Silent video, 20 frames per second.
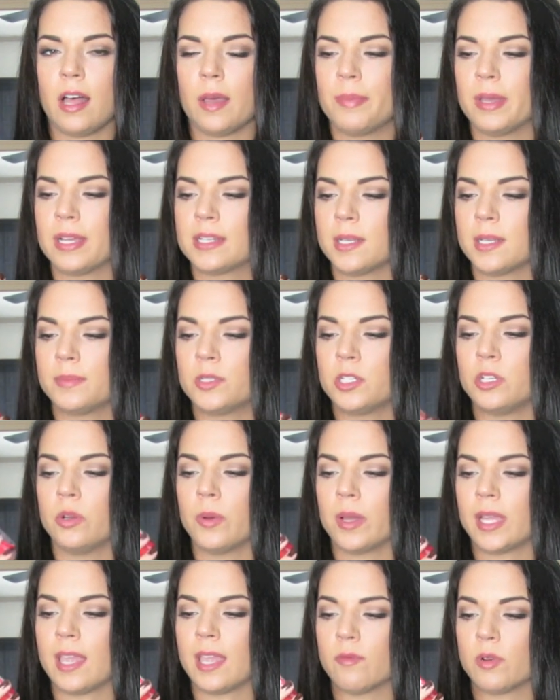I picked up
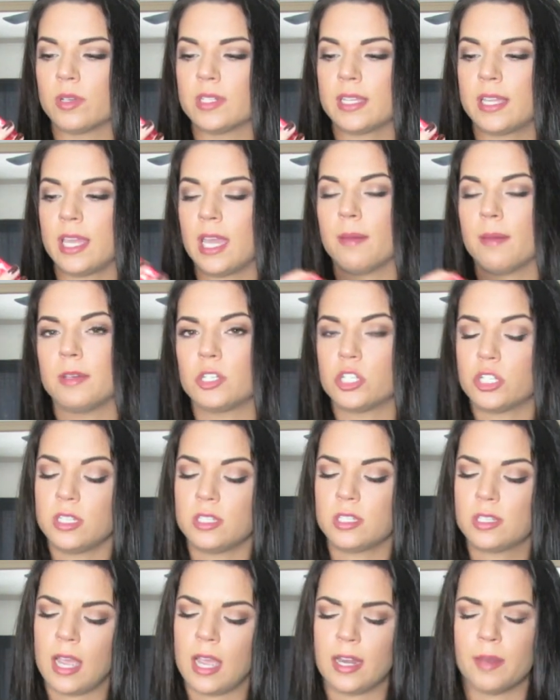2. I gave one to Kim, and
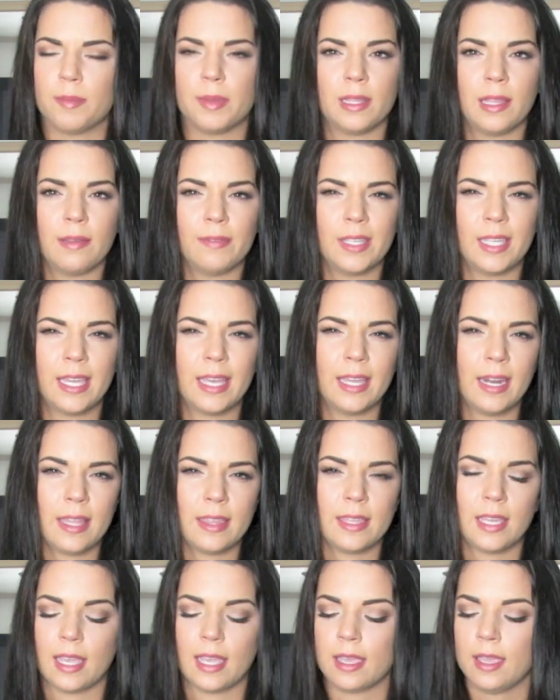she's kind of been loving it, I
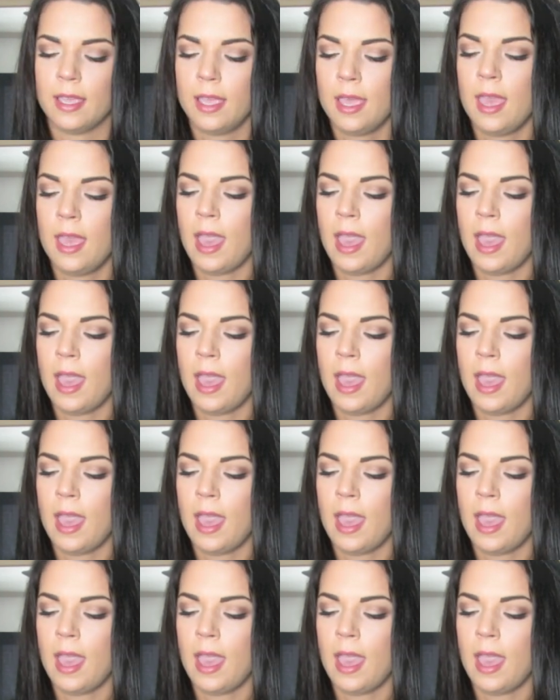think.